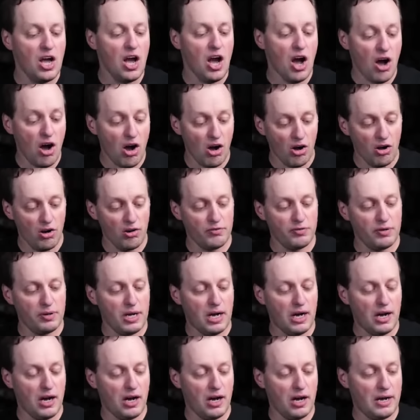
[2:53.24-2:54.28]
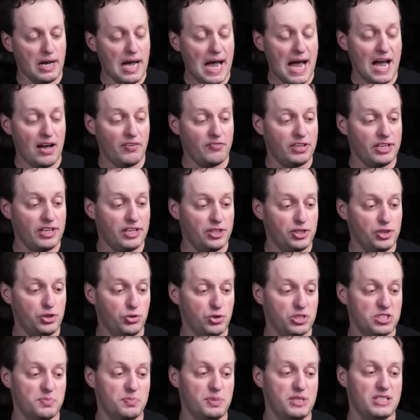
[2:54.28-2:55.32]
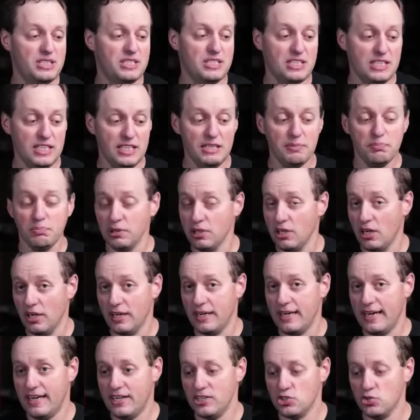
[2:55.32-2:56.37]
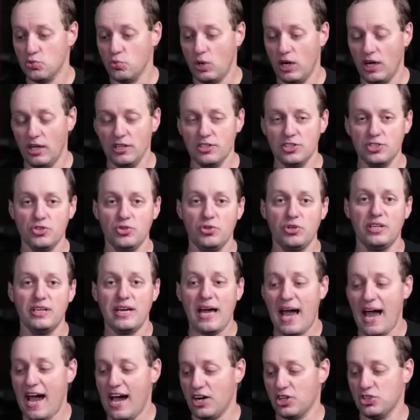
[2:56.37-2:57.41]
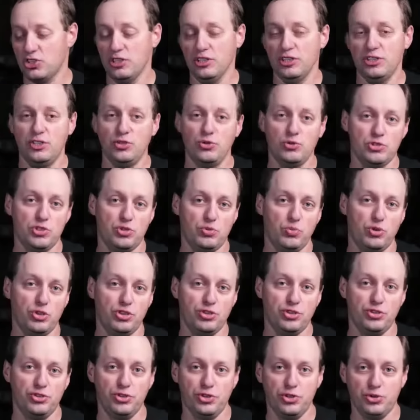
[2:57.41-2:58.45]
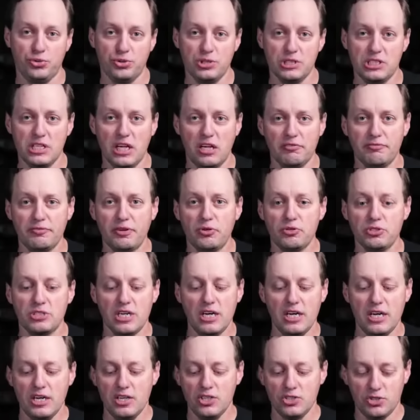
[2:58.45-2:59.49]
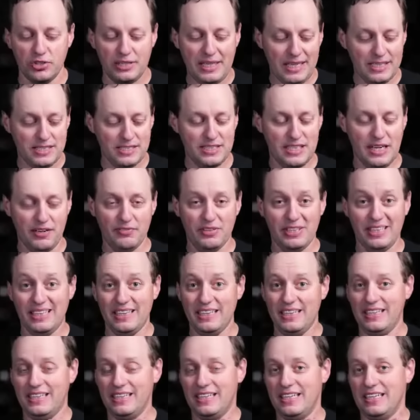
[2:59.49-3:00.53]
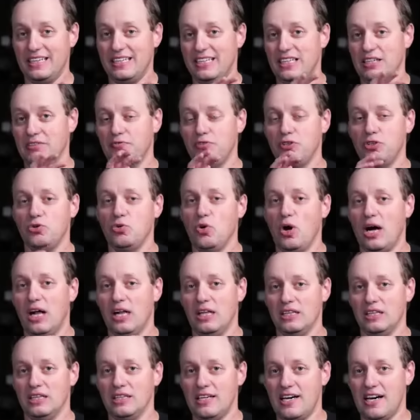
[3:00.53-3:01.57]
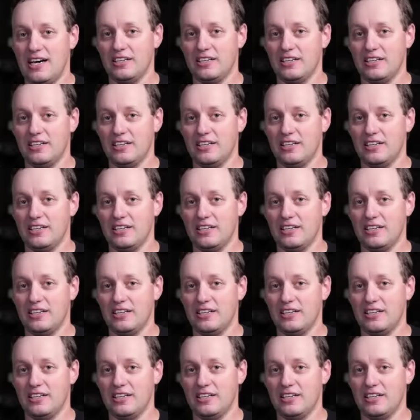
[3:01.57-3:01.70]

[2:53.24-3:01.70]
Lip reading: of having a USB-C plug as well, so you can actually use it with your cell phones, so that's definitely going to give you a lot